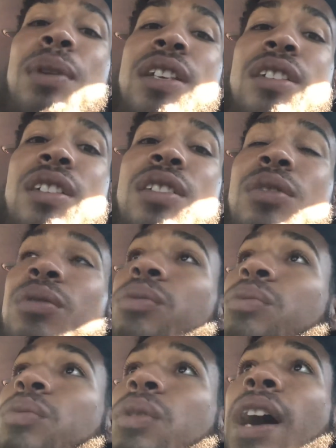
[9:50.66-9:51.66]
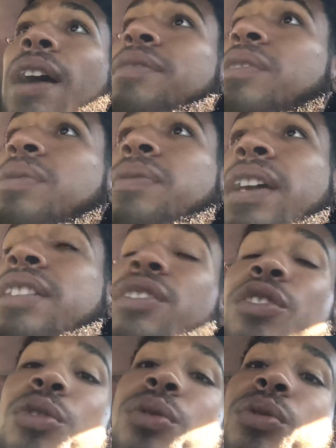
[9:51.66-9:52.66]
places will have to face
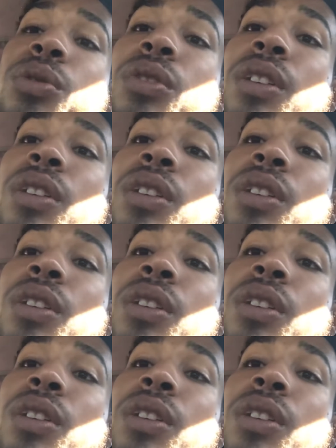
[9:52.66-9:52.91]
the truth